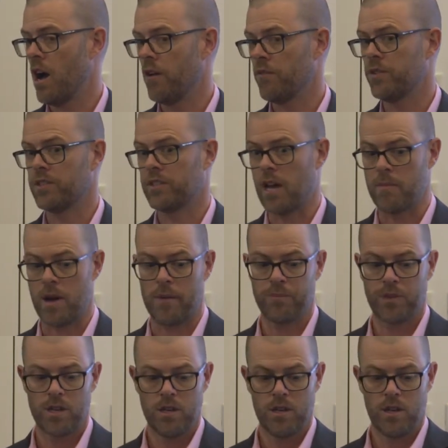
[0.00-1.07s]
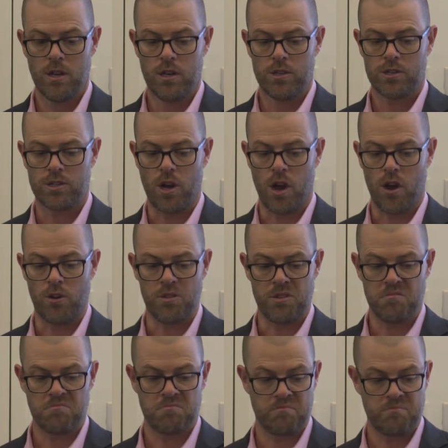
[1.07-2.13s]
for summer. So
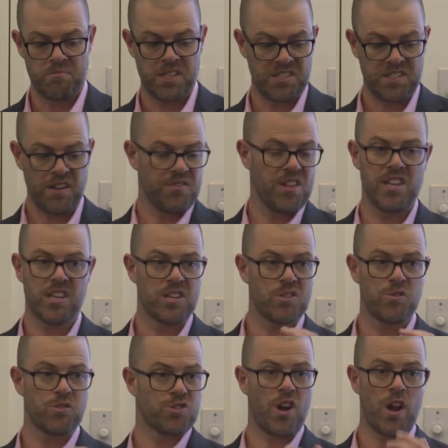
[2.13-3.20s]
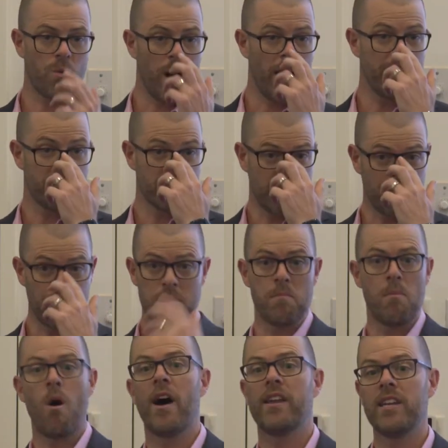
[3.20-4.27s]
there's stuff that you can do straight away. There's stuff that you
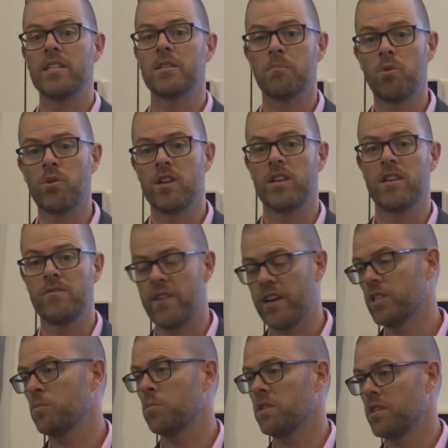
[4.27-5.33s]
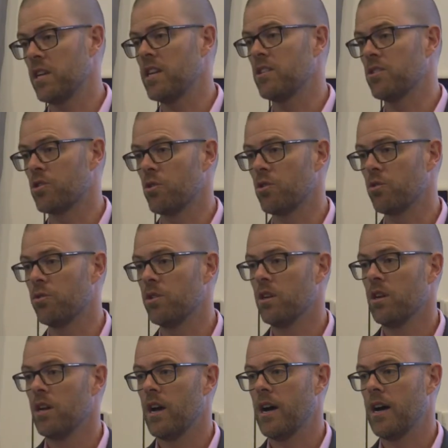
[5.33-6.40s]
might need to put in investment into.
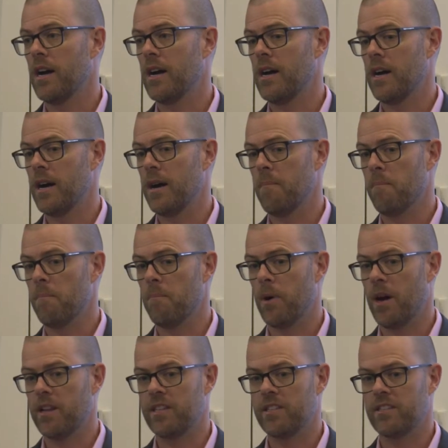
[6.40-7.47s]
But